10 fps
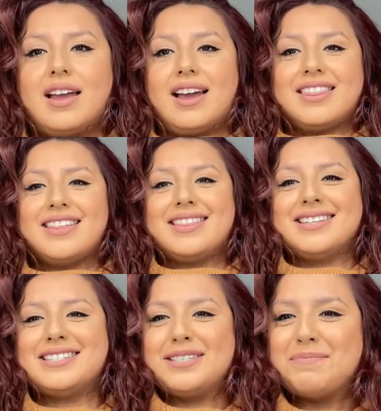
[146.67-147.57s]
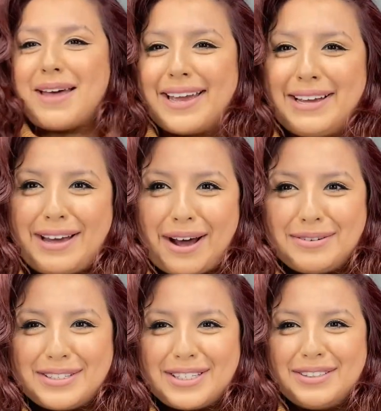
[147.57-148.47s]
I think this is my
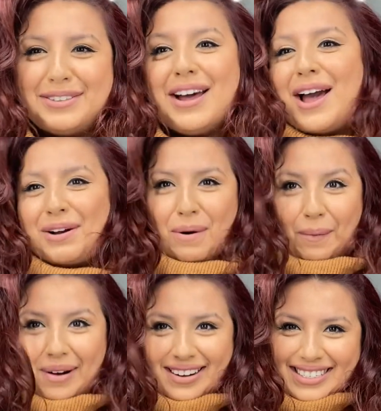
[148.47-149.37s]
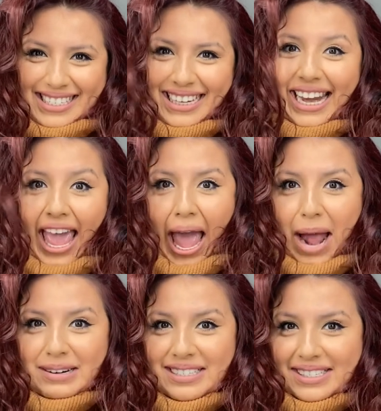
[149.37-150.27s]
go-to quarantine
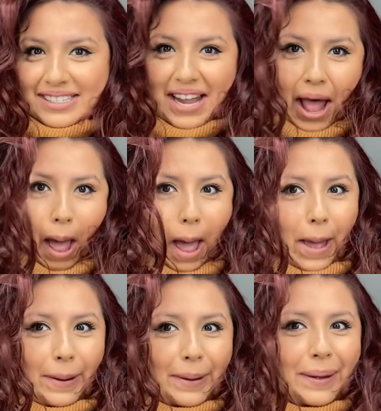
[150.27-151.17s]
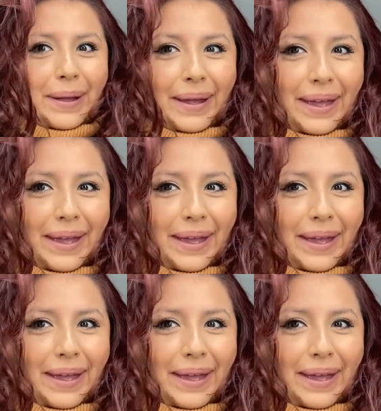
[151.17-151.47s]
hairstyle.